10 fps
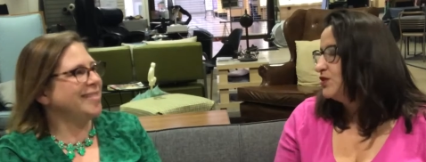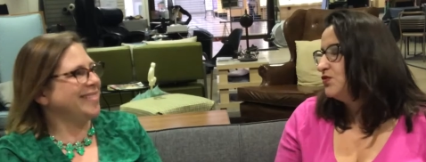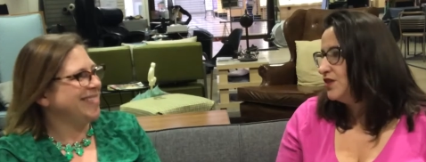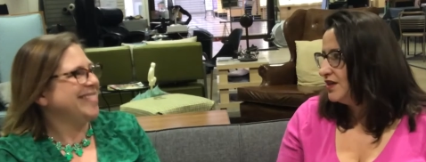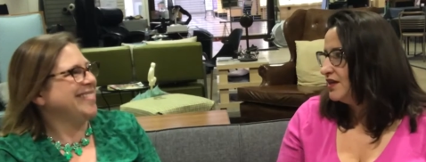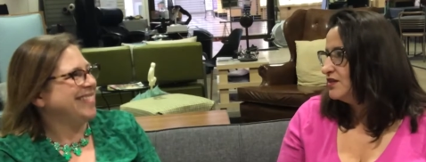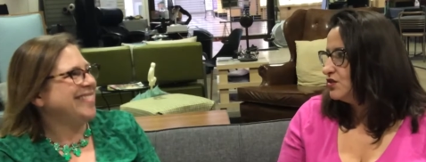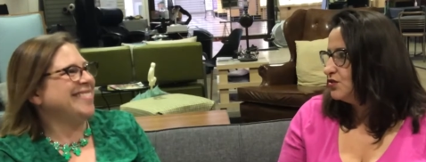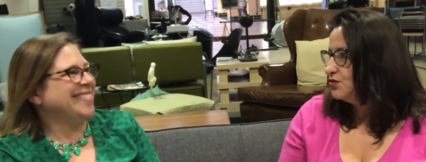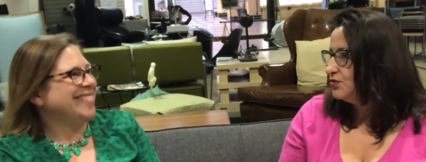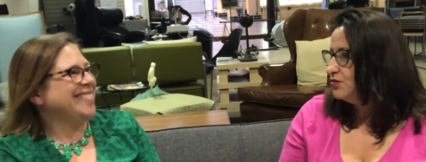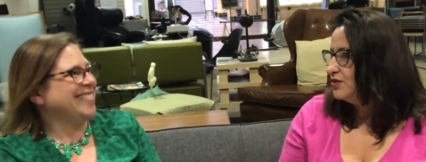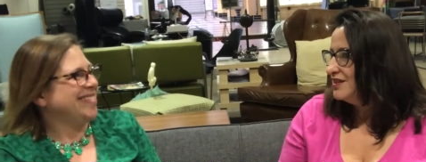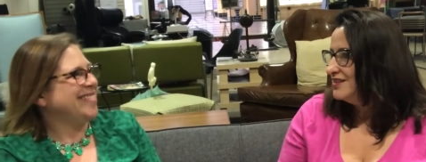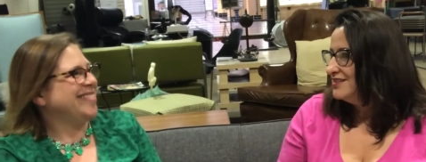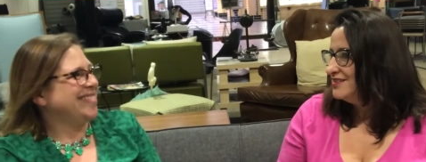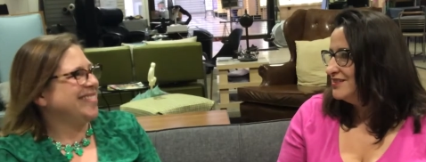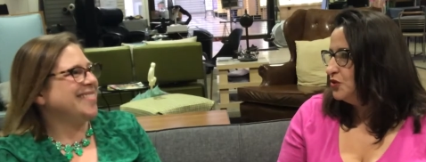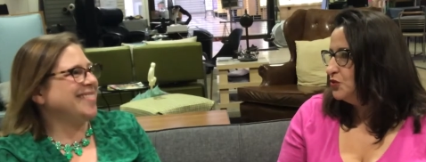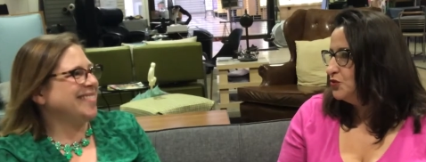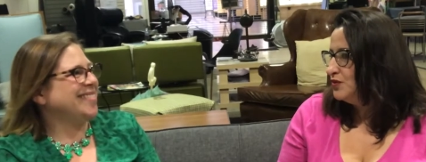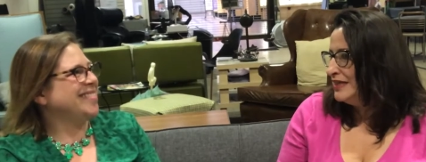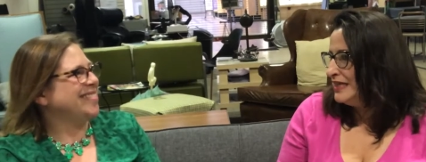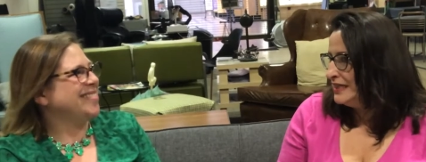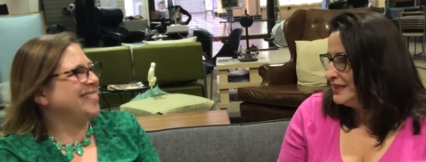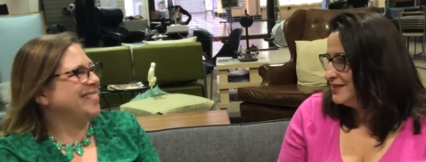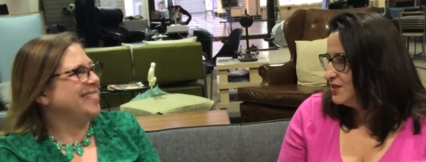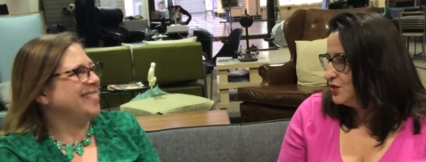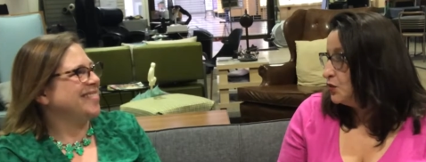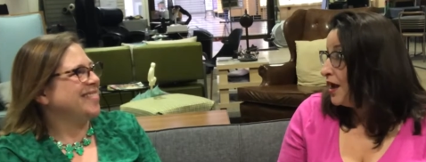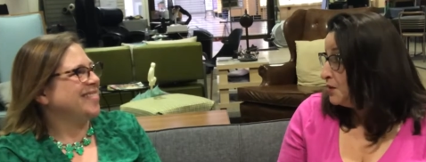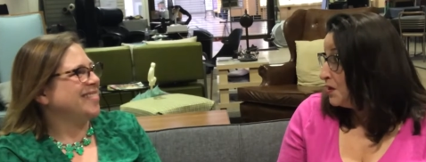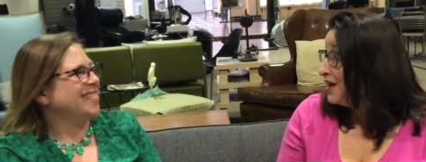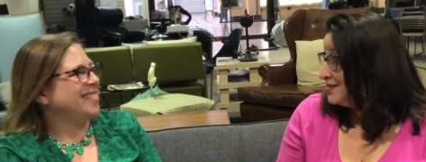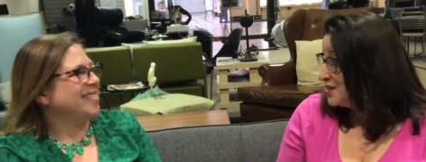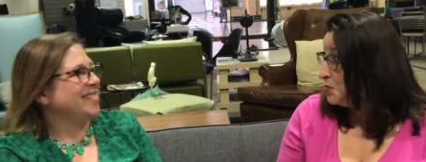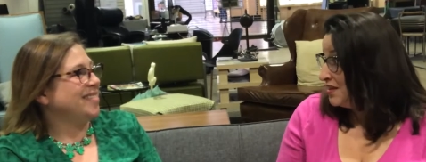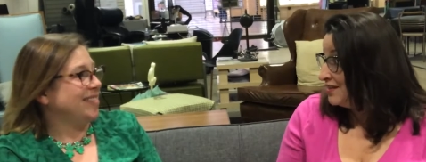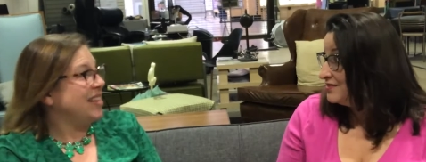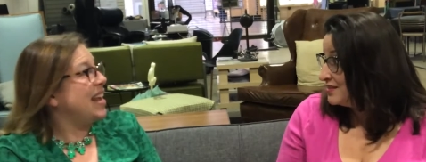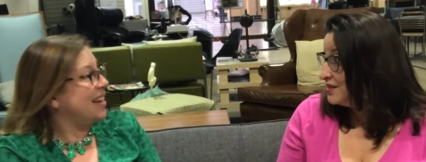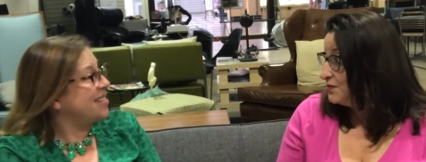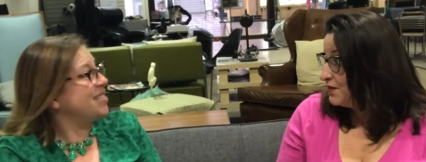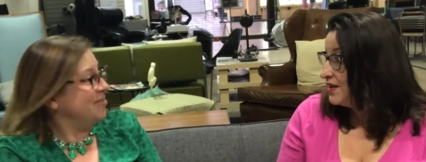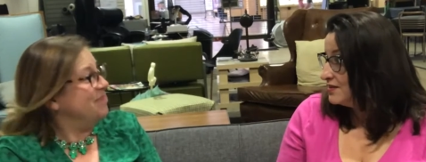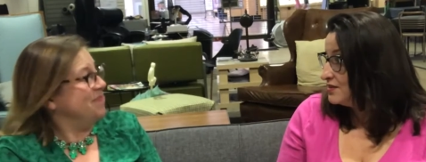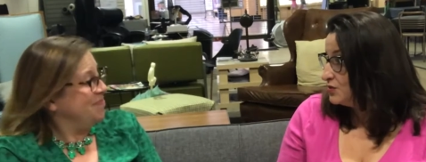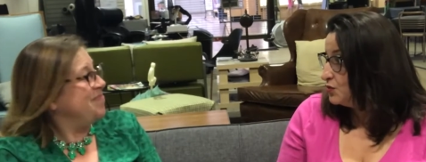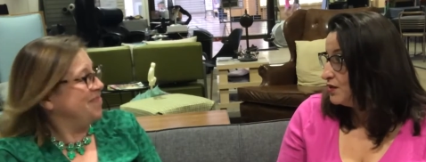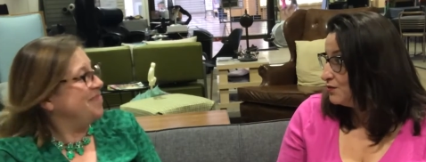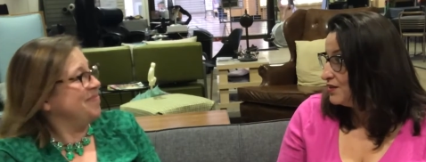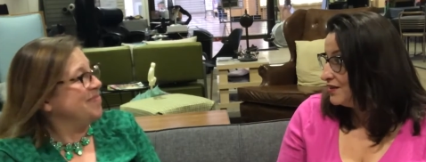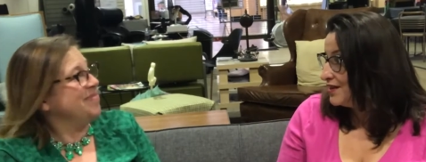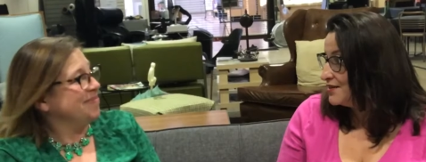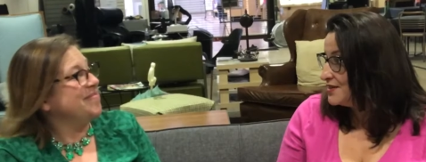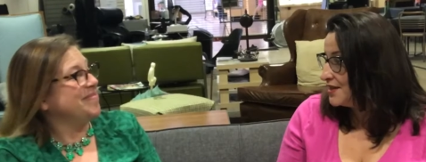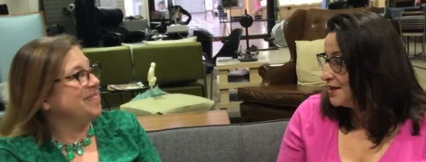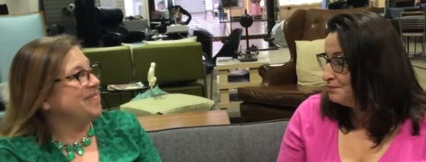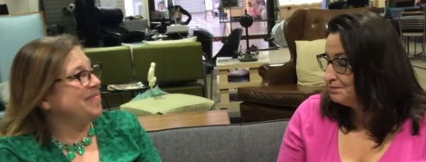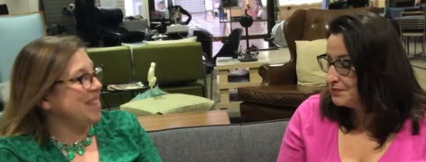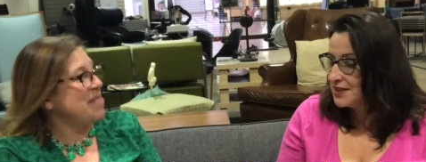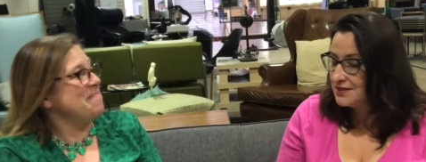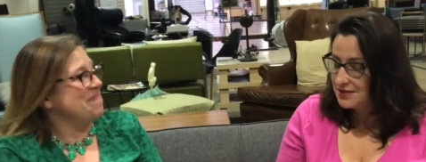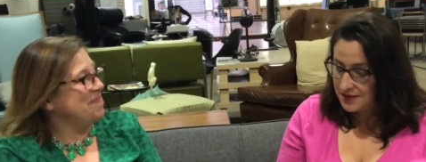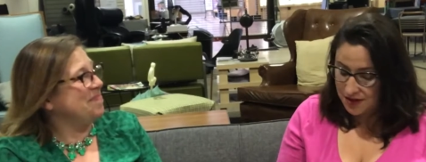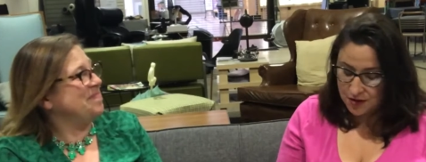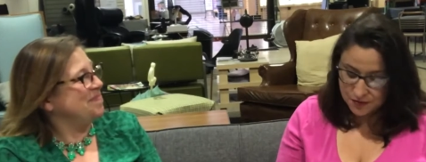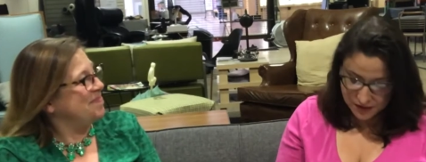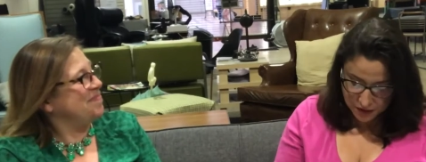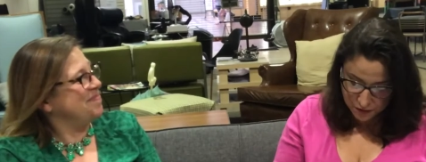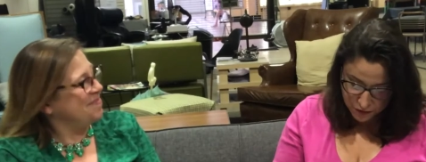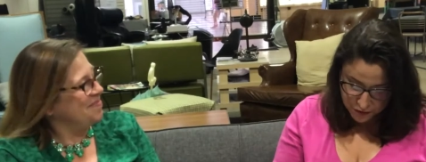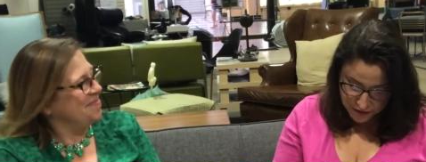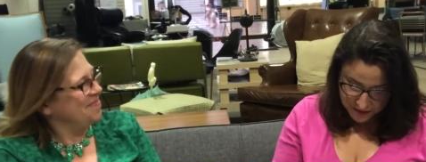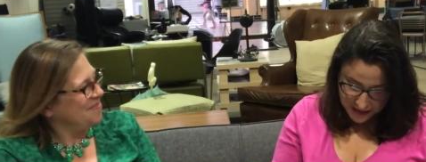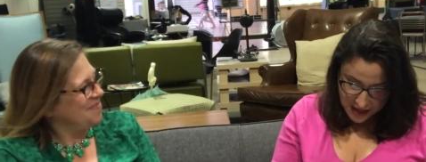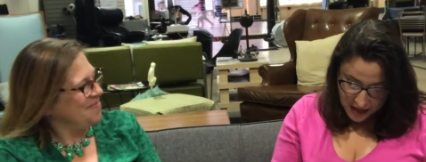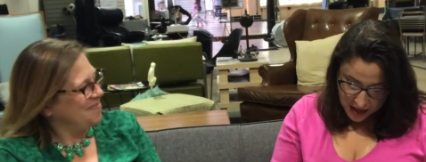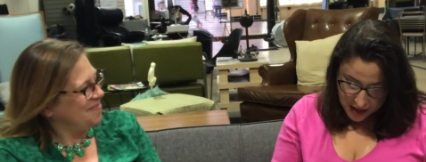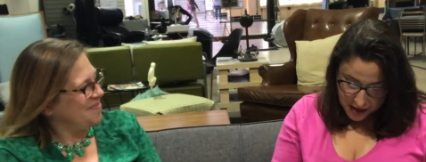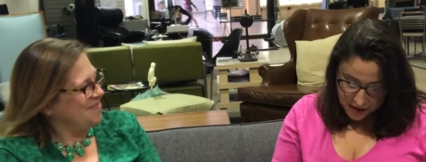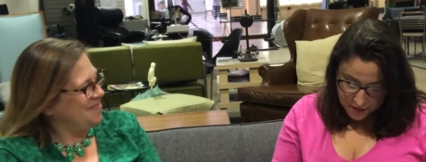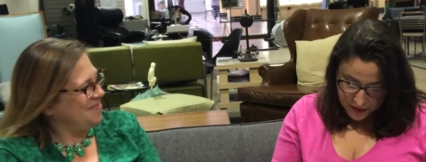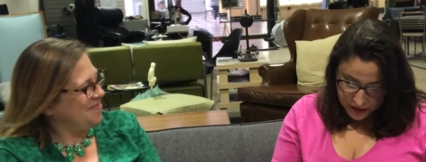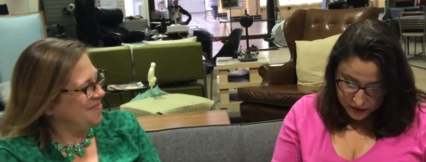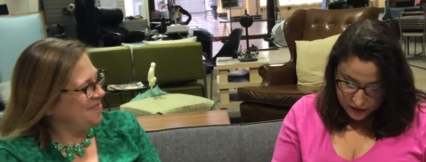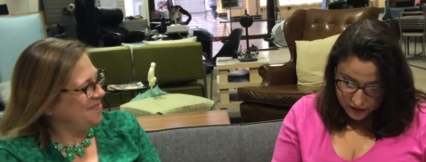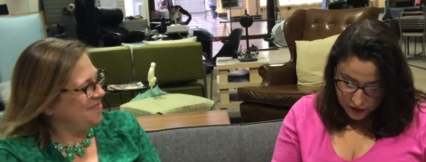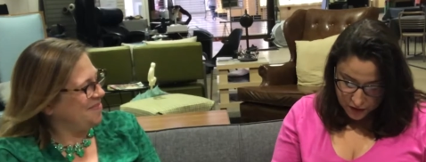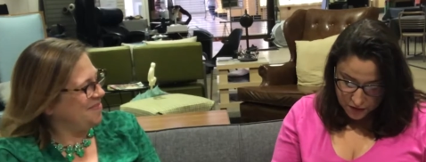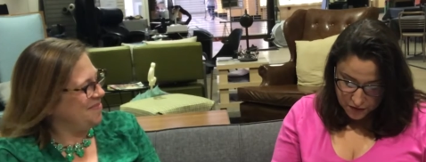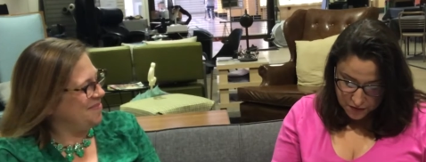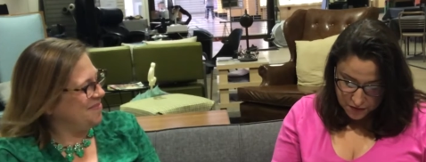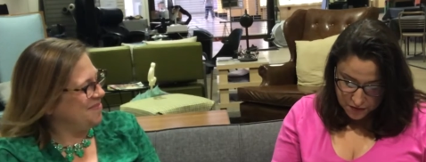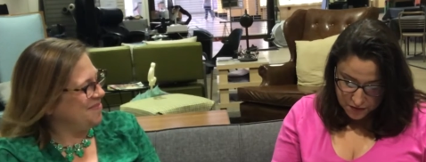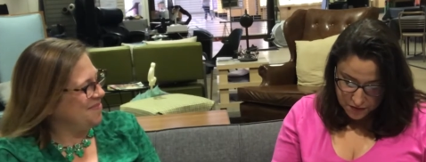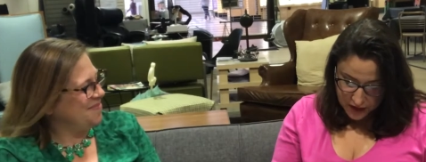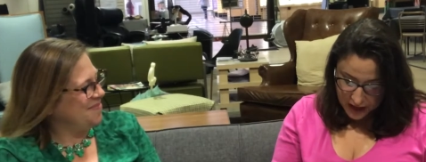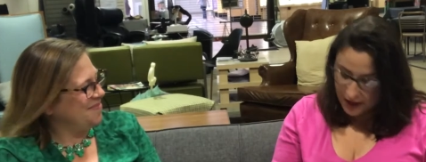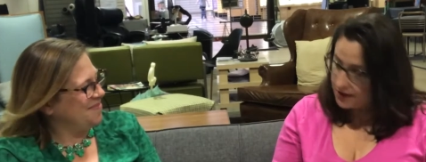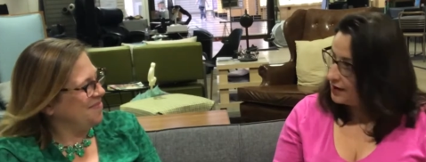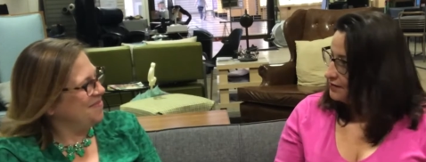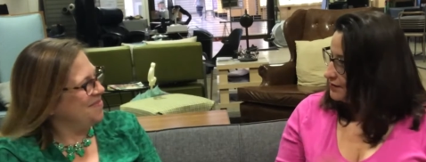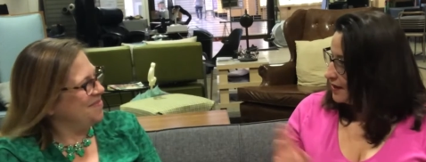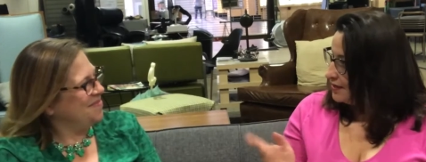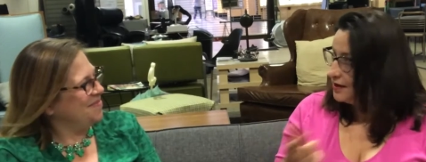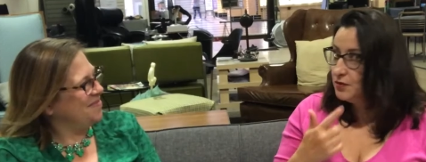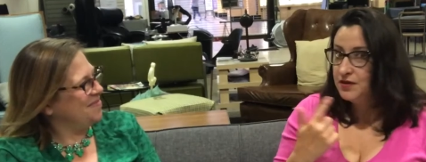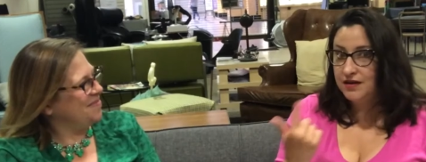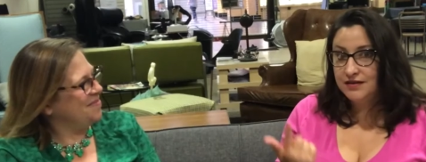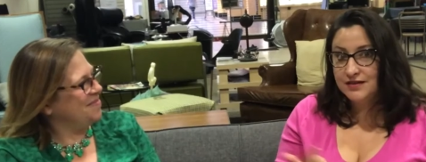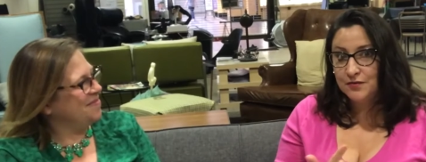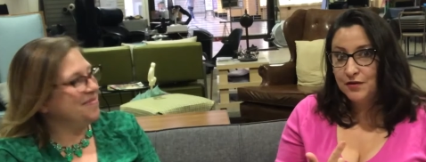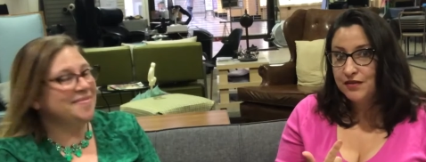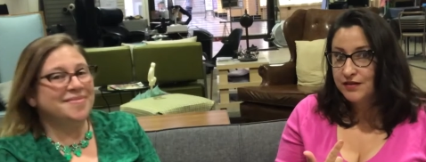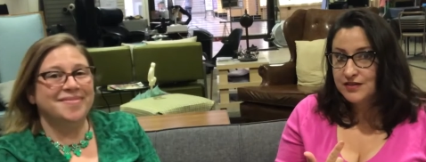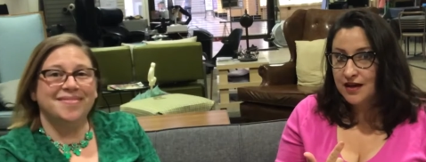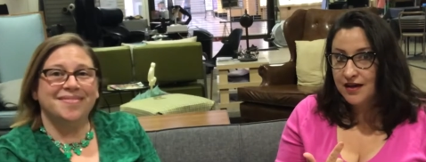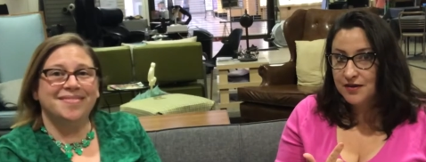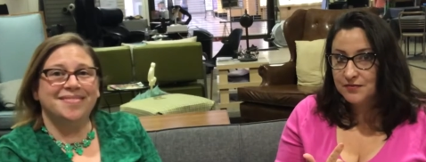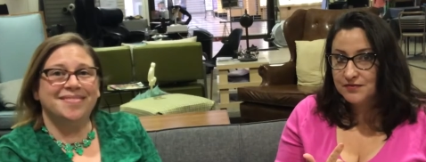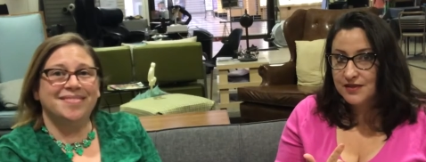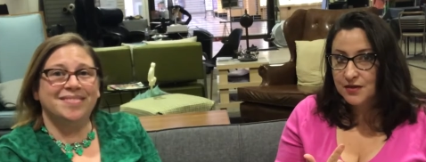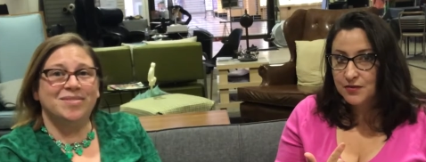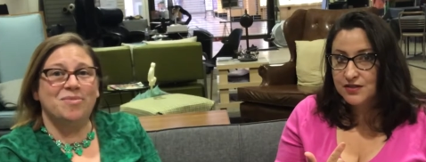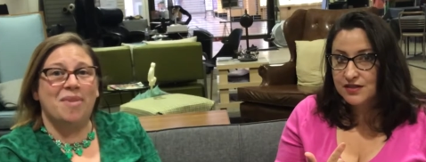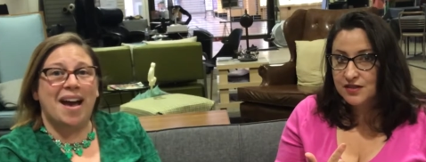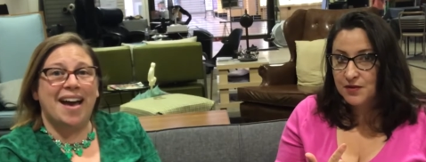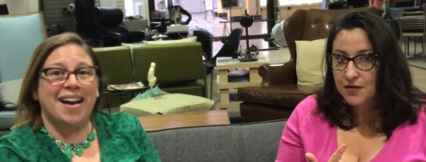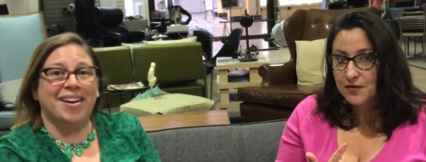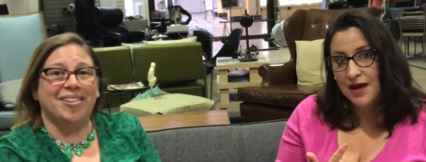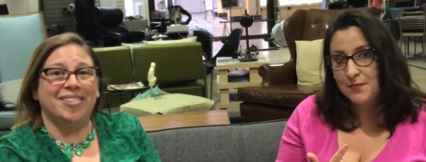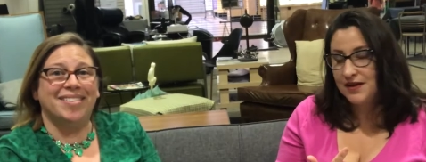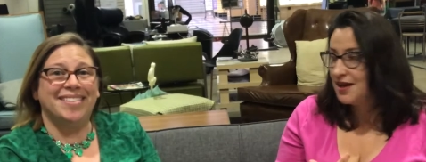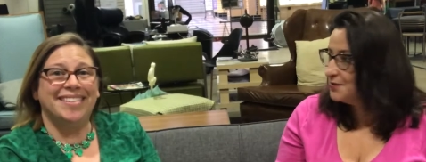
Speaker 1: works for the kids who who need to hide behind something yes. to find who they really are inside. Yeah. So so cool. Um, so I think we are done with our time. I think we're just wow. about wrapping